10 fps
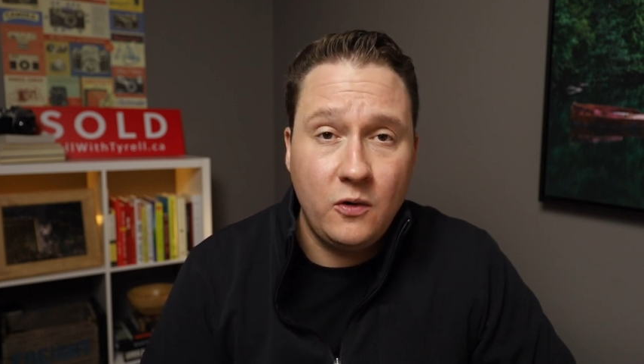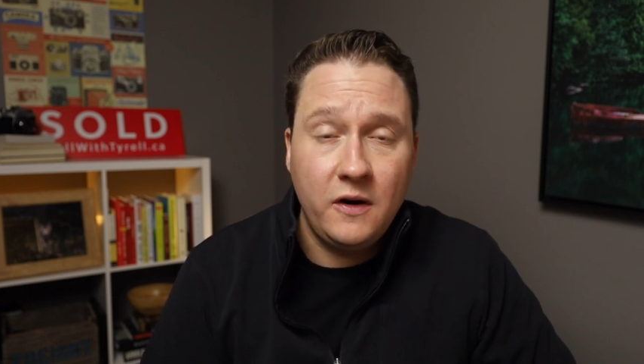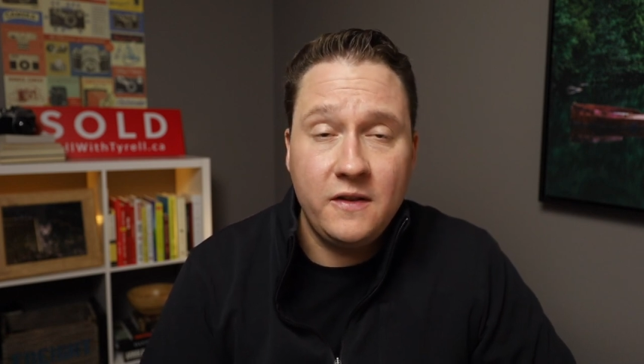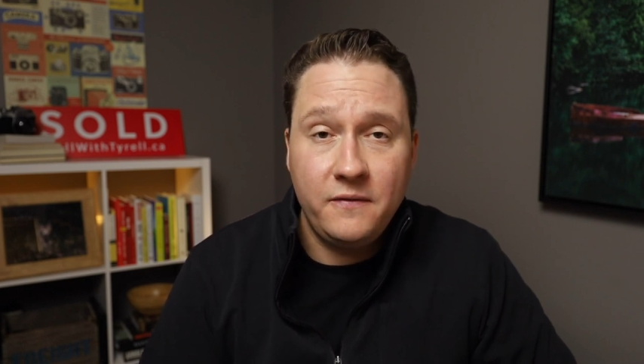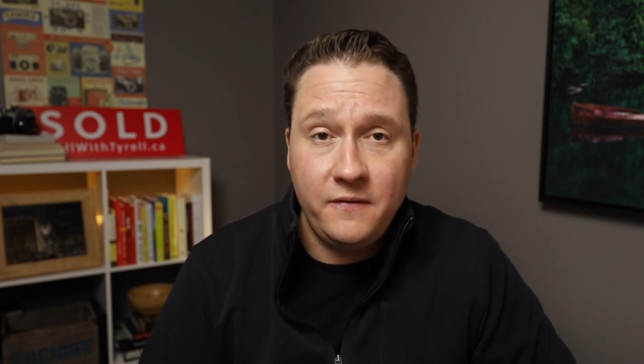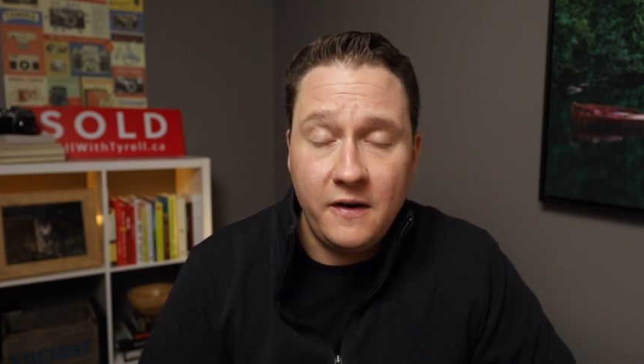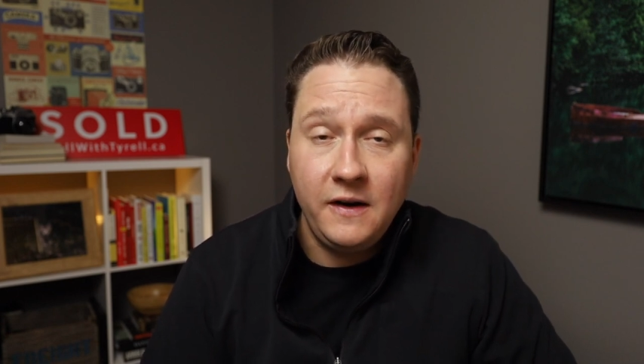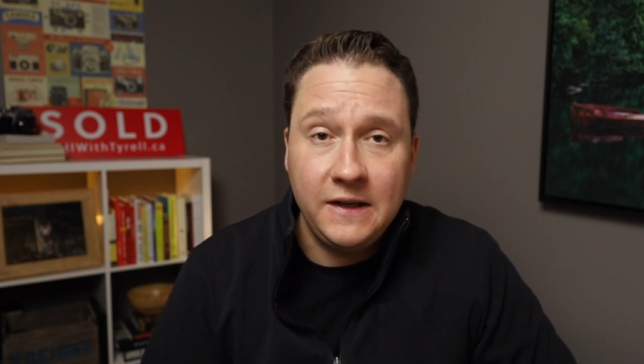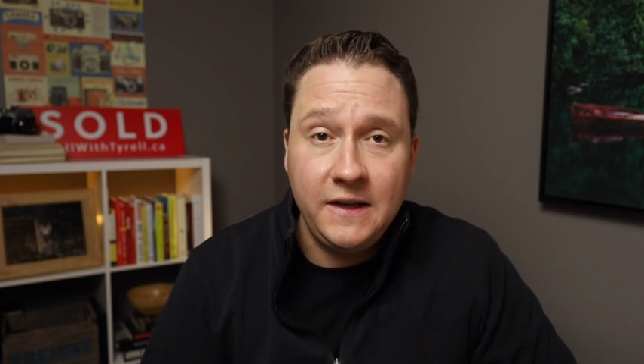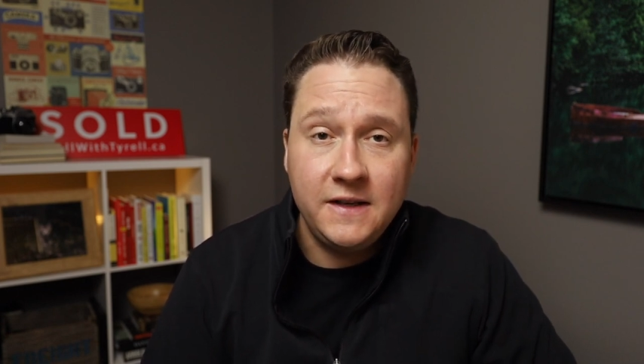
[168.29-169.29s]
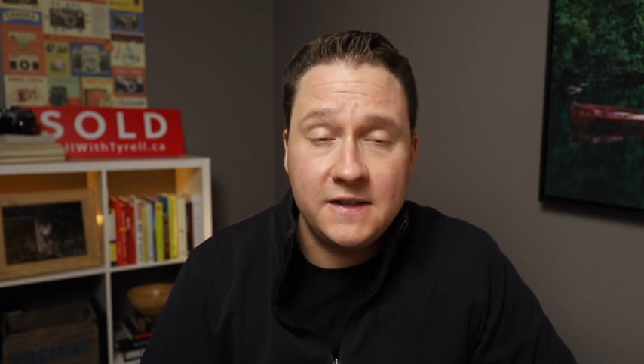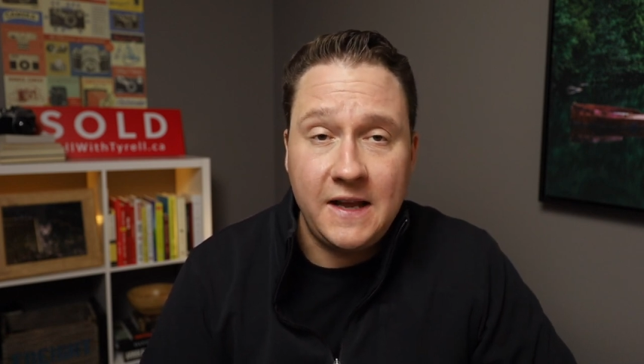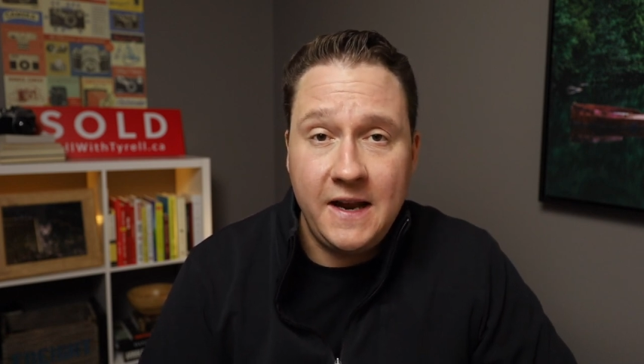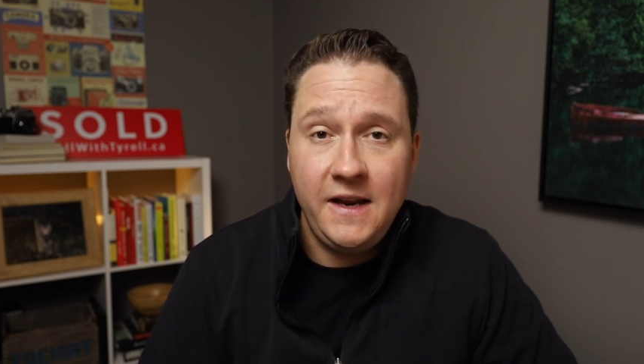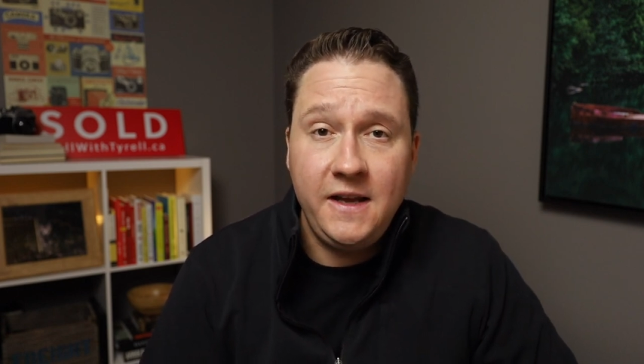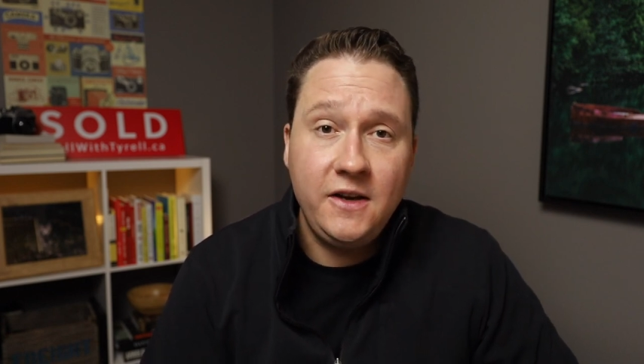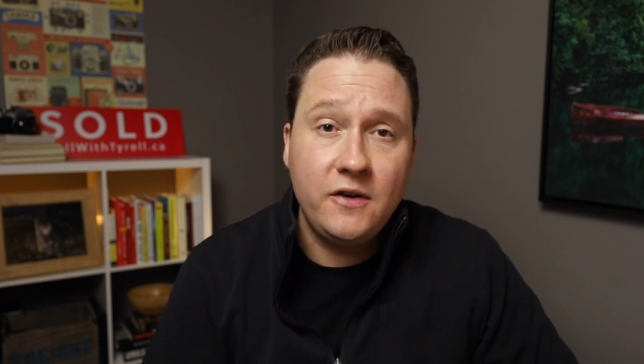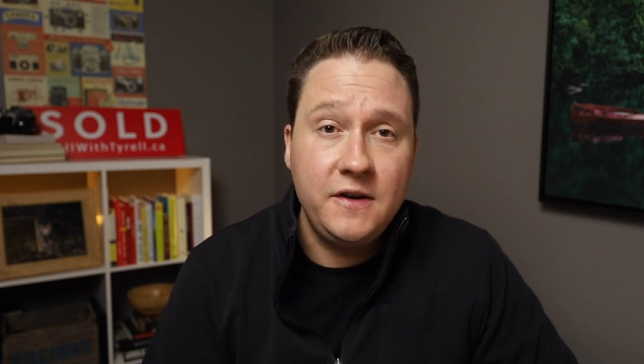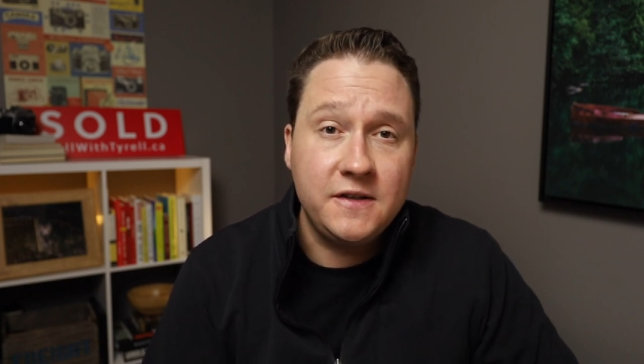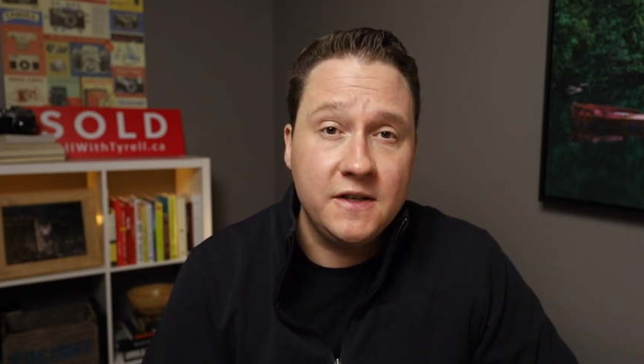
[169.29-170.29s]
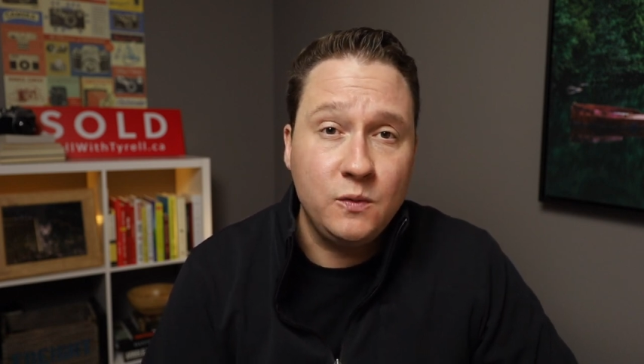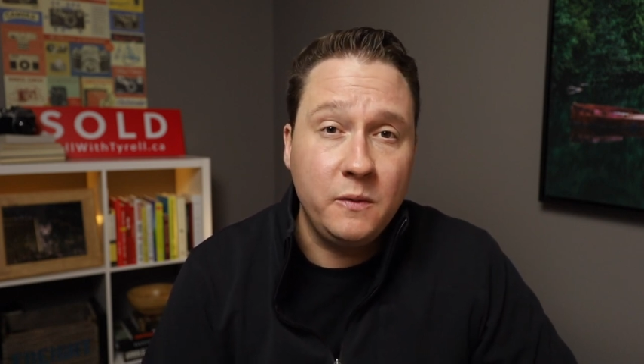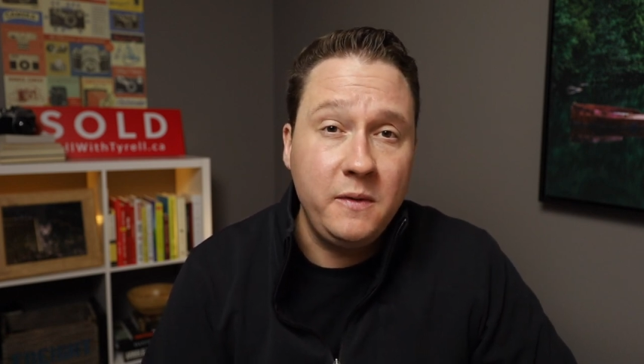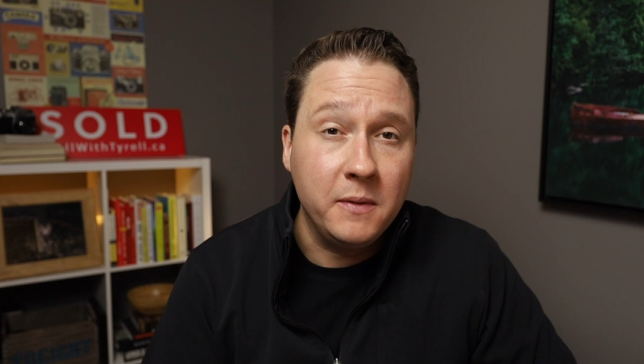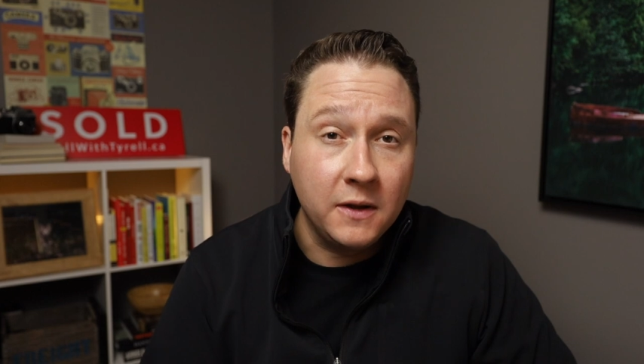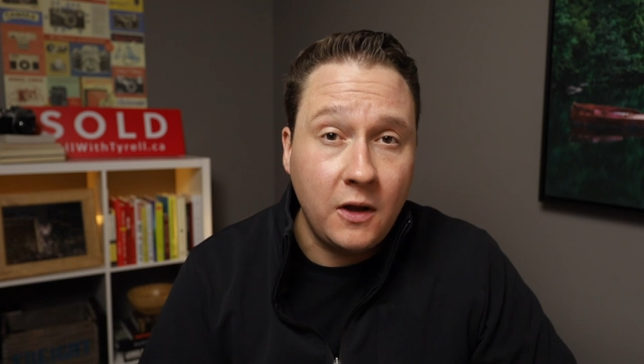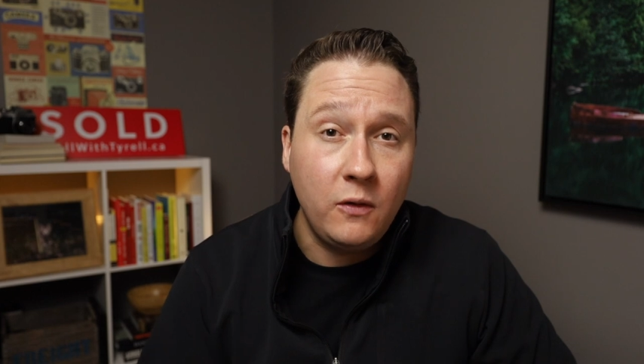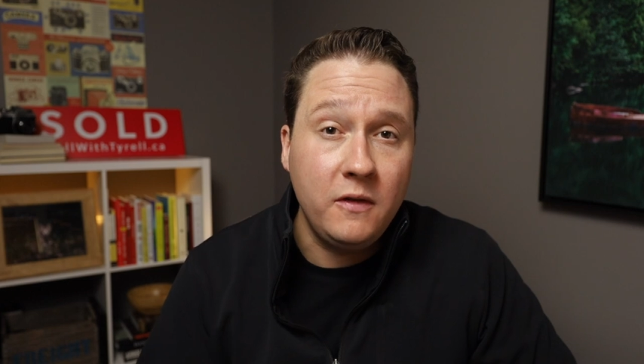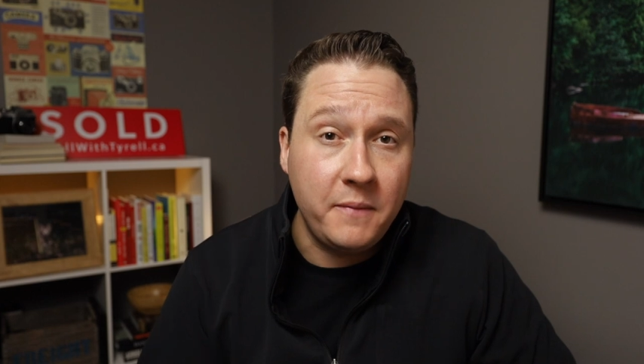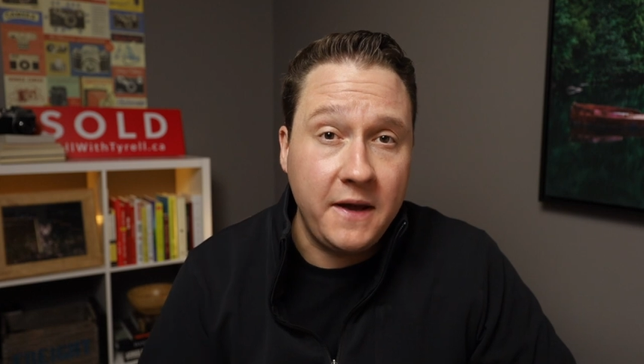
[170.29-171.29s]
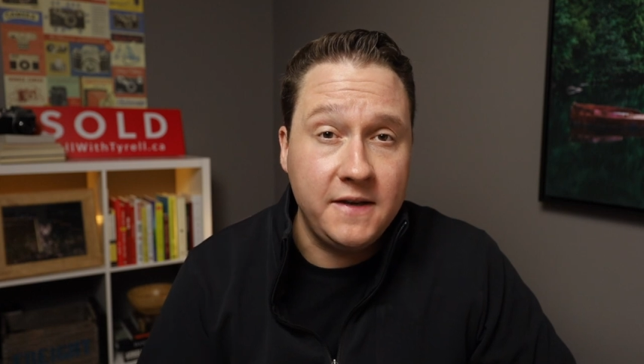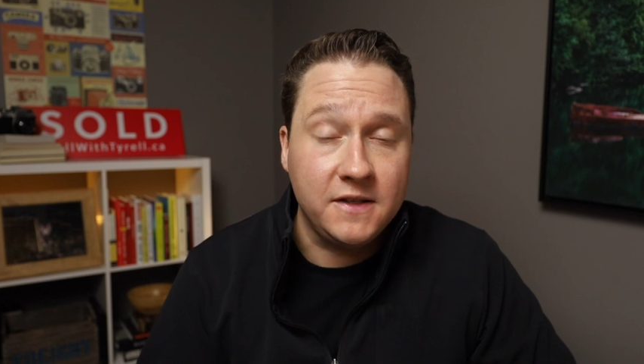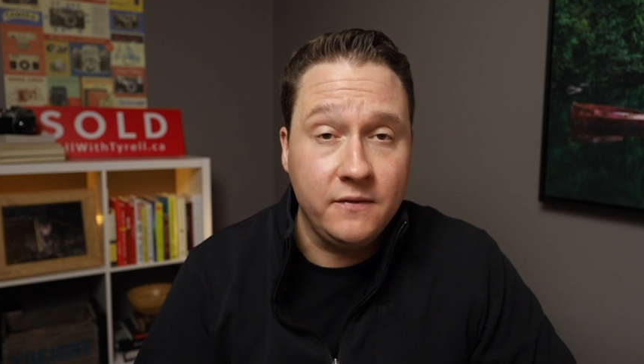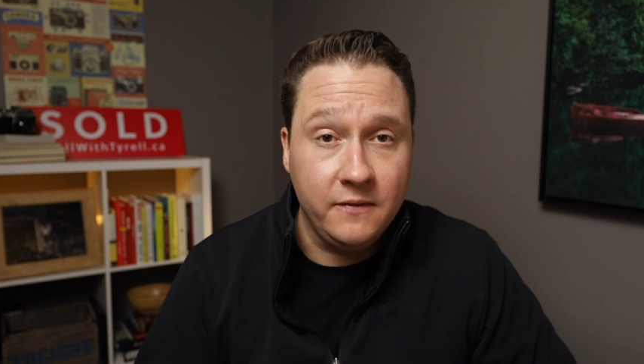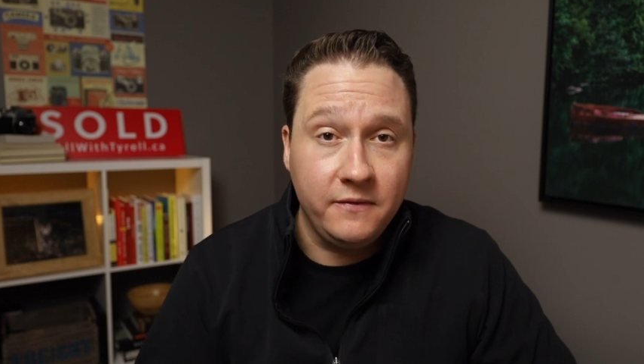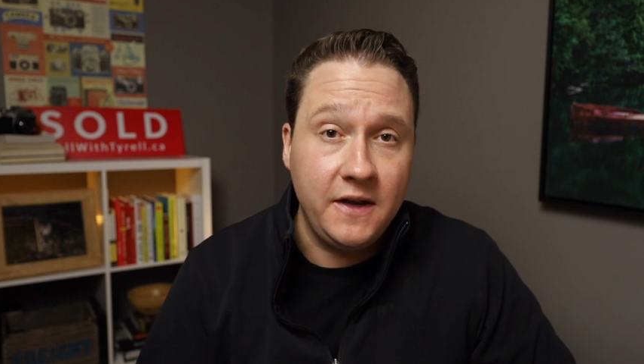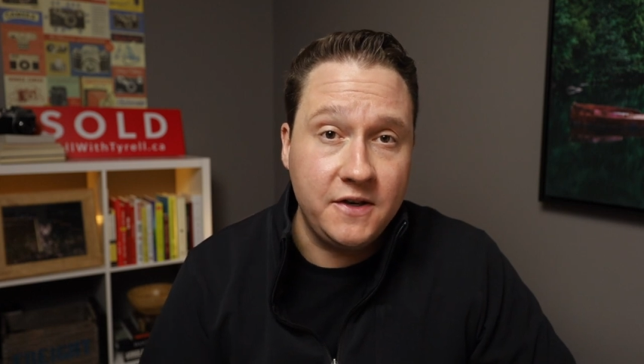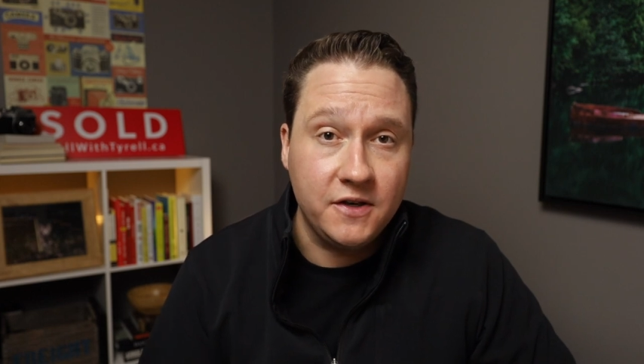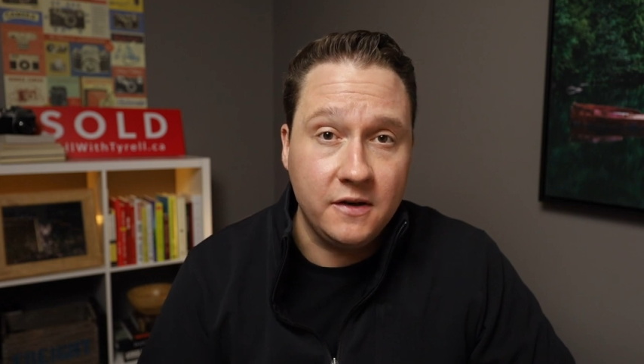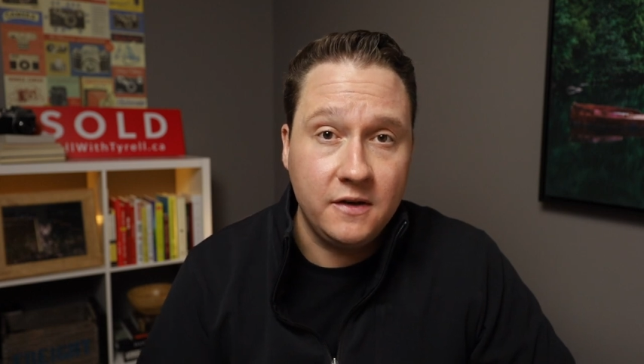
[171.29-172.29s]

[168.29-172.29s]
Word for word: or at the very least, any increases will be below the pace of inflation.